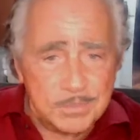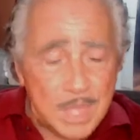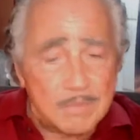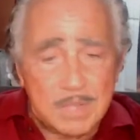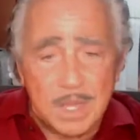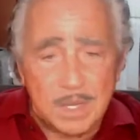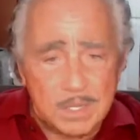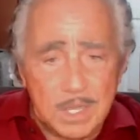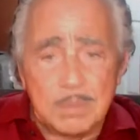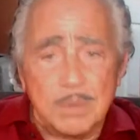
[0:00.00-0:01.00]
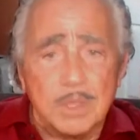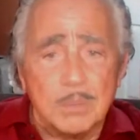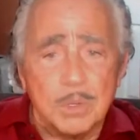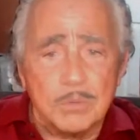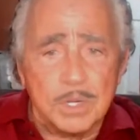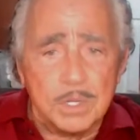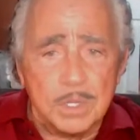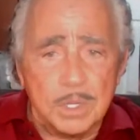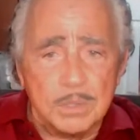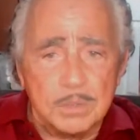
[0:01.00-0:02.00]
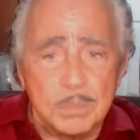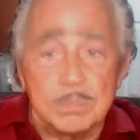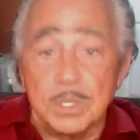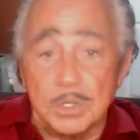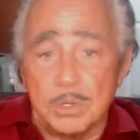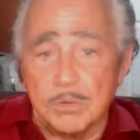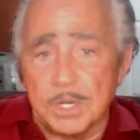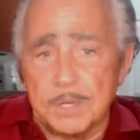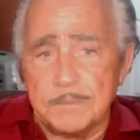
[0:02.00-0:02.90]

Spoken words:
I've got a couple of them already, completed already.